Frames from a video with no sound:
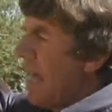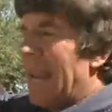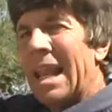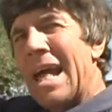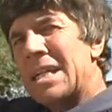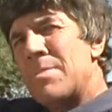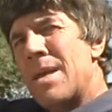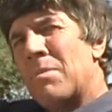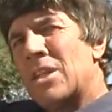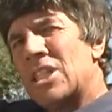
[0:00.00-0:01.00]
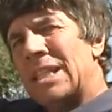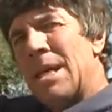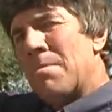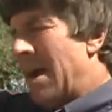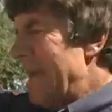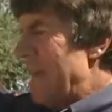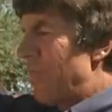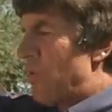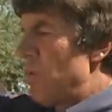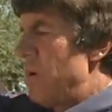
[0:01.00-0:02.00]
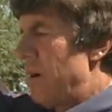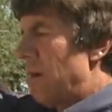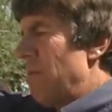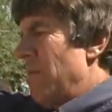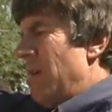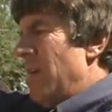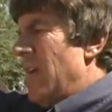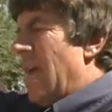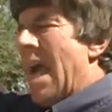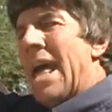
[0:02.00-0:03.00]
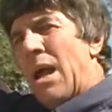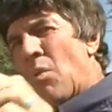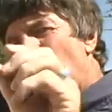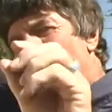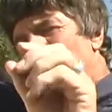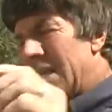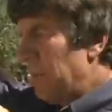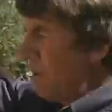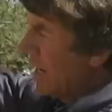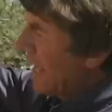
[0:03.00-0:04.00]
and I like to be able to slip my hand through here, and I want a little bit of